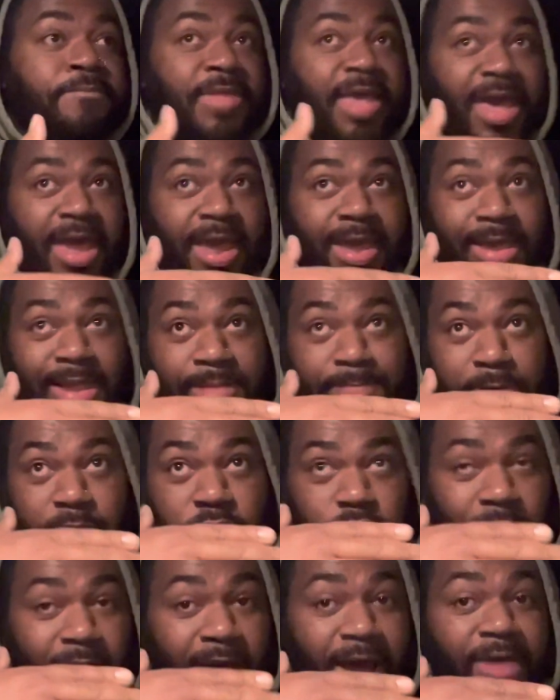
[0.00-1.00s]
and he's been
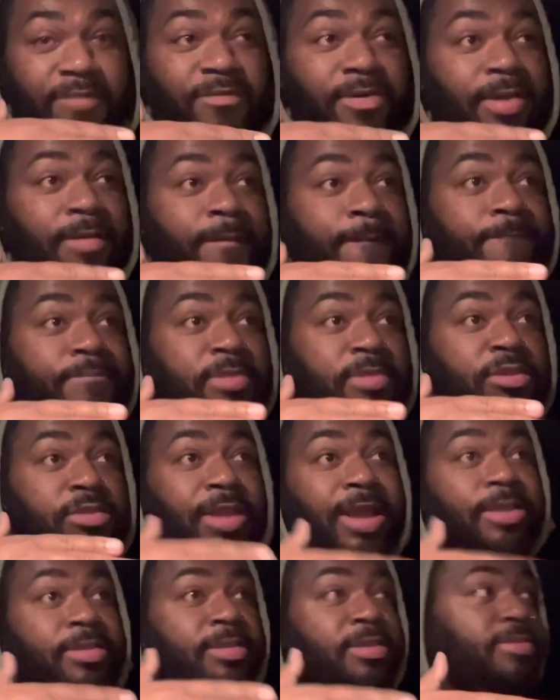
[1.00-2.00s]
driving
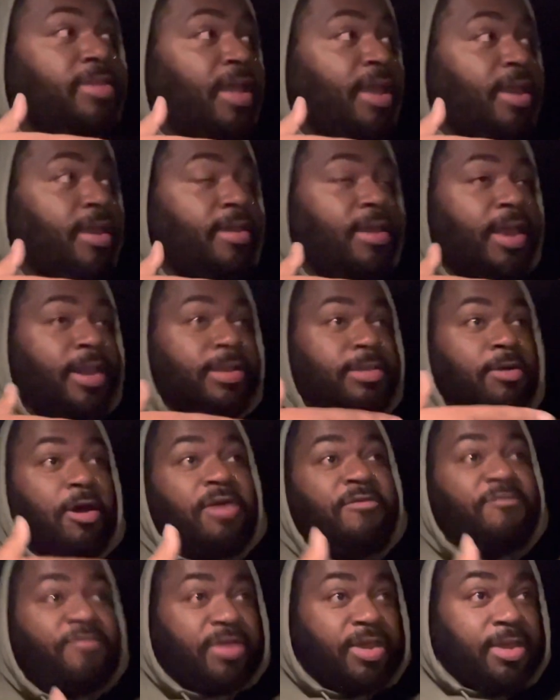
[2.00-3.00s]
state to state in his
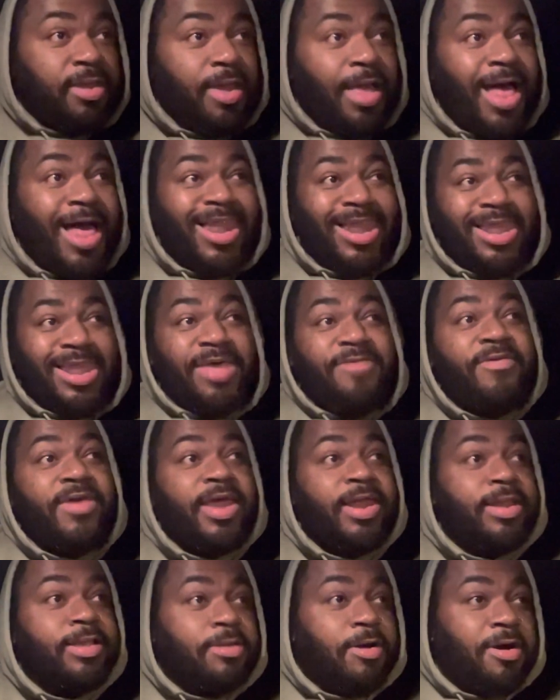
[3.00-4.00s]
RV, living
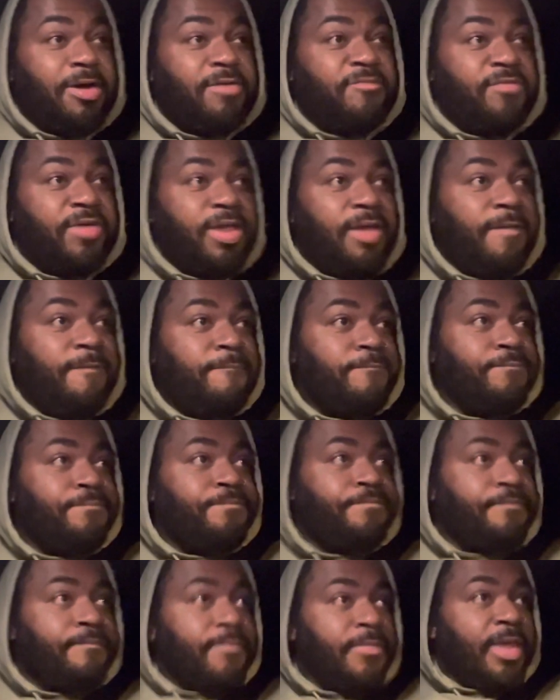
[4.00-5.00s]
in his RV,
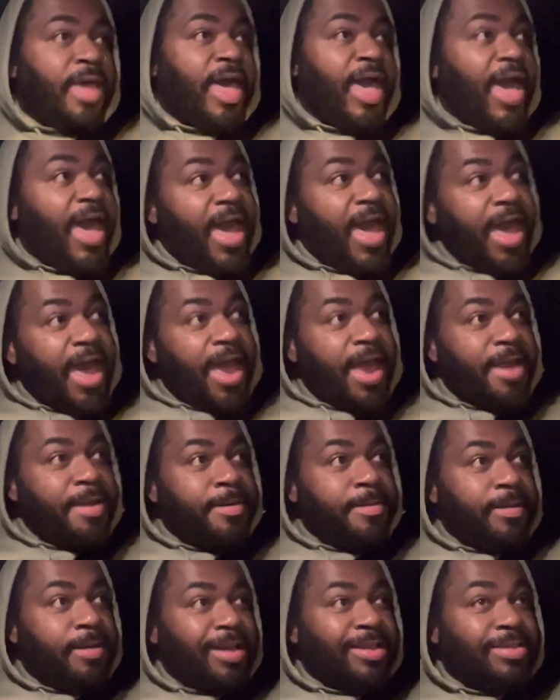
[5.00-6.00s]

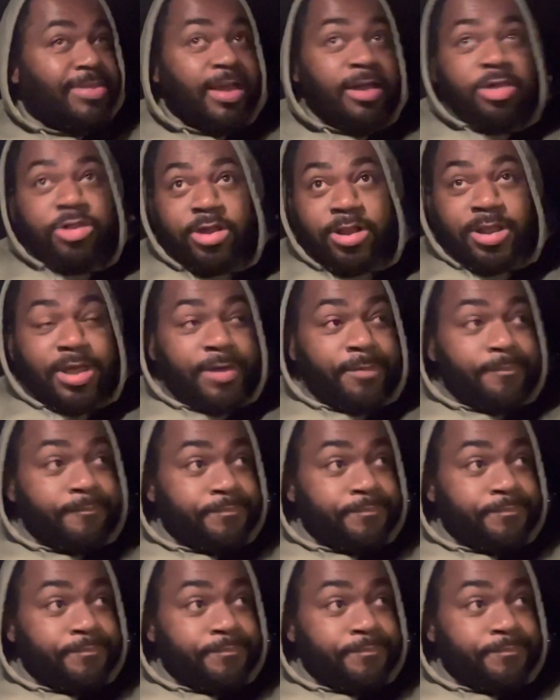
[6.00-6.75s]
and essentially